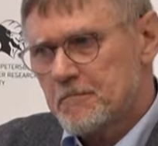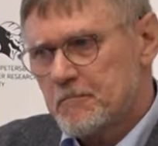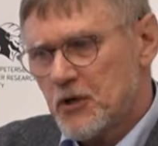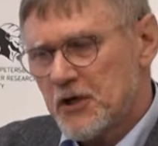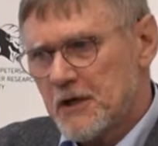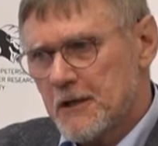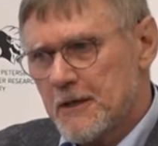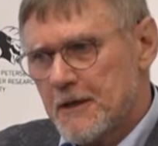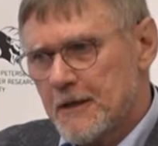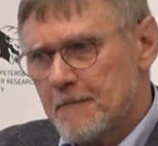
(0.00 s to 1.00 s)

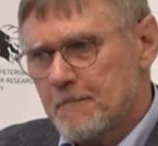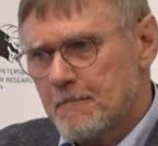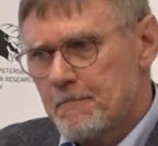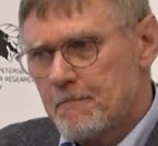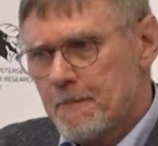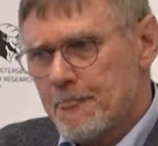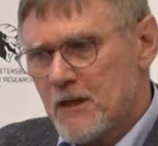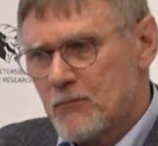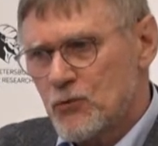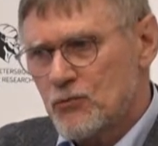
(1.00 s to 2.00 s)
bring uh,
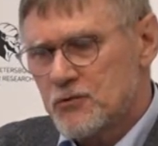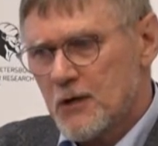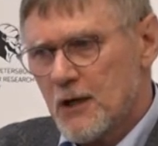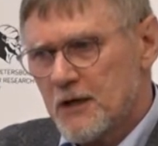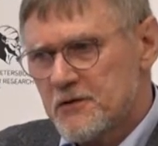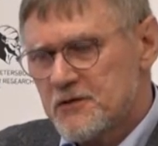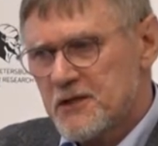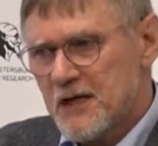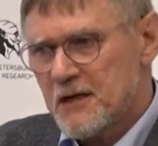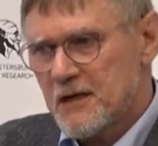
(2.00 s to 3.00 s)
mutual
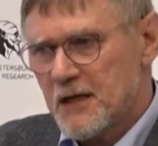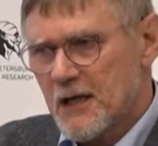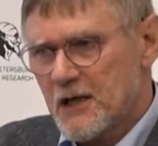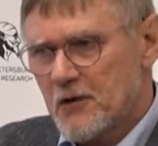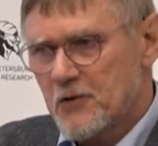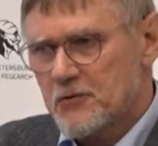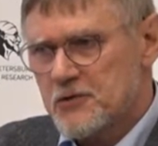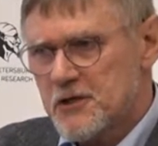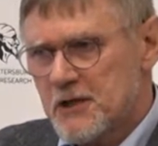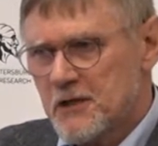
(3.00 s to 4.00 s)
understanding and
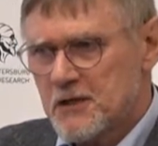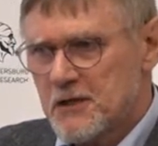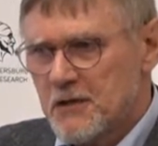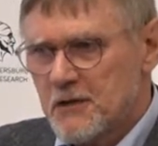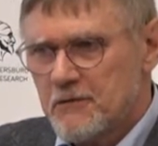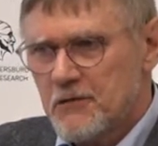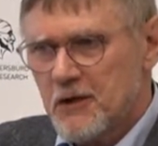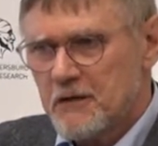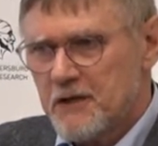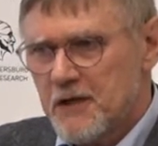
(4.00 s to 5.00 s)
consent for
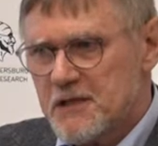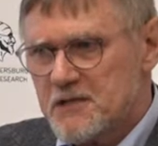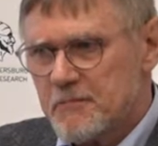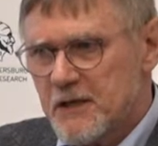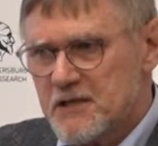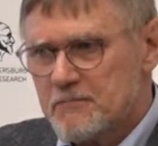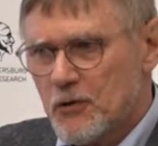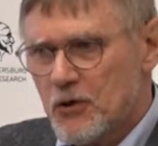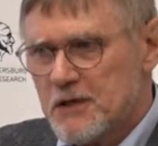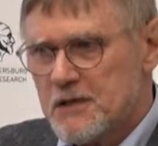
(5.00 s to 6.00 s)
evidence-based
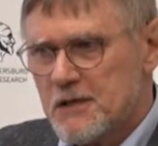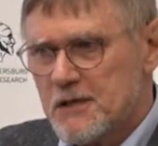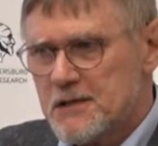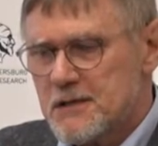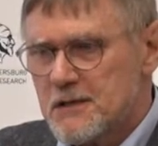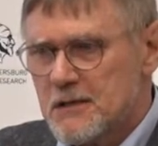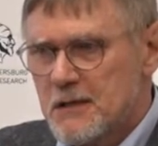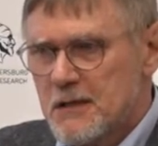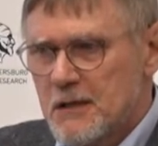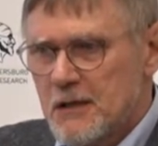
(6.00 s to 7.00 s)
policies
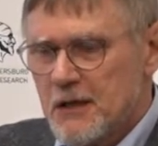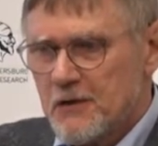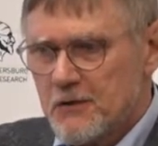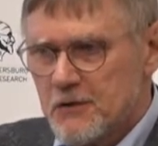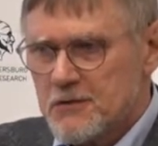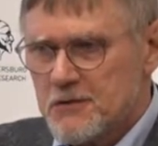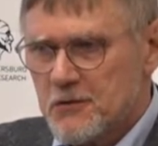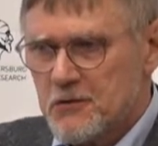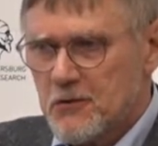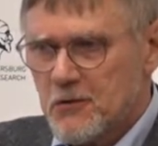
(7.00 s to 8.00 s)
and
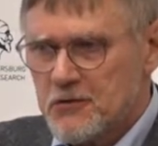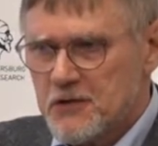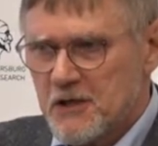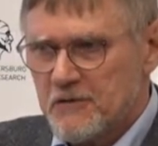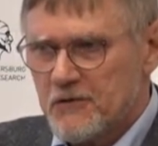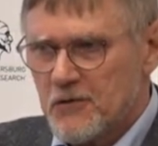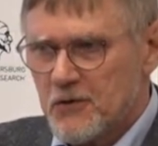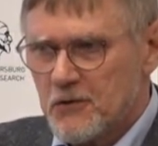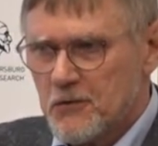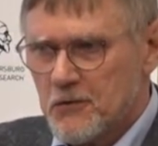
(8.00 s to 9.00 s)
also consent
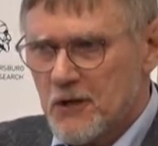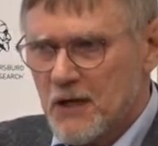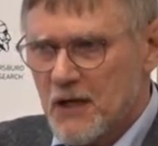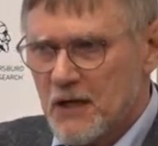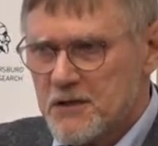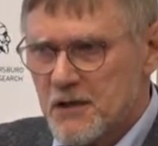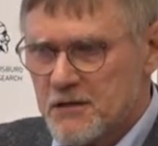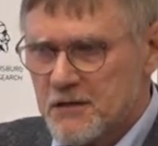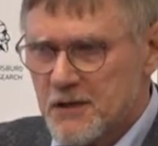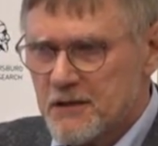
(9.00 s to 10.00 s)
for organizing
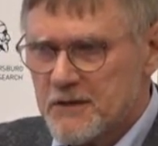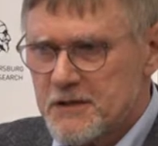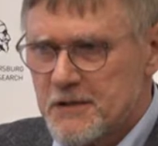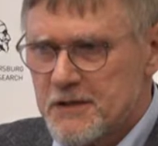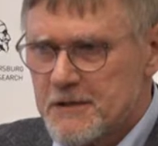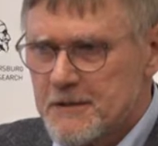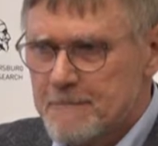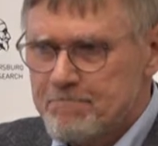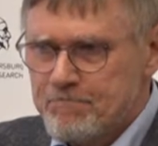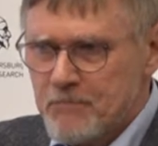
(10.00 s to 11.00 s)
services.
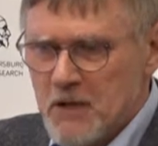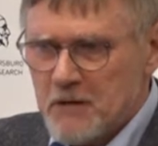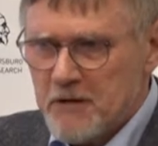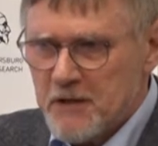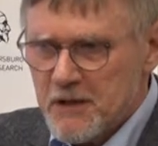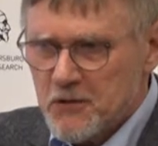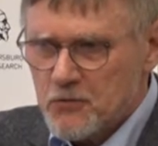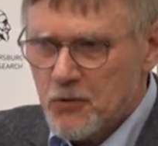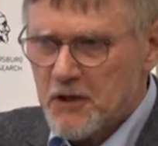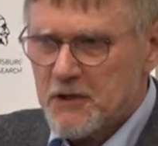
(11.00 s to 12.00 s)
We need
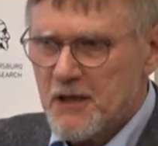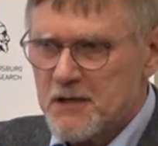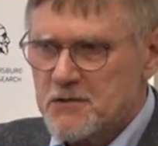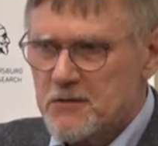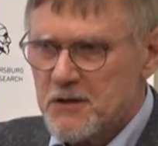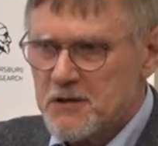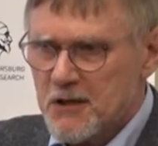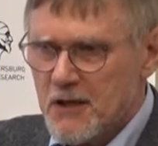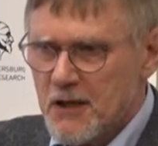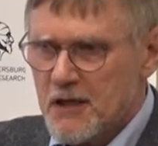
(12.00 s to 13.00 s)
quality assurance
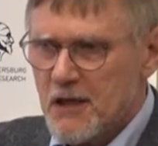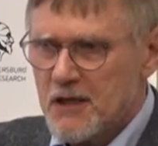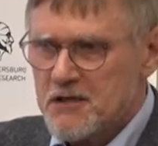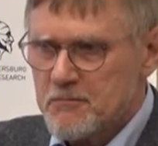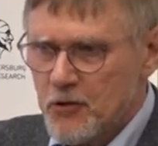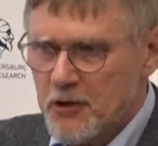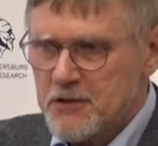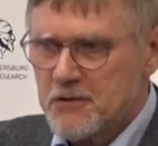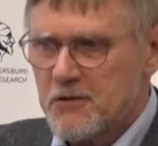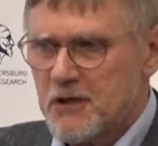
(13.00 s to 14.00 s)
guidelines,
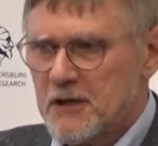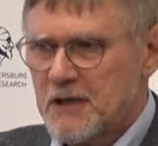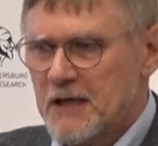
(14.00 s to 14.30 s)
monitoring,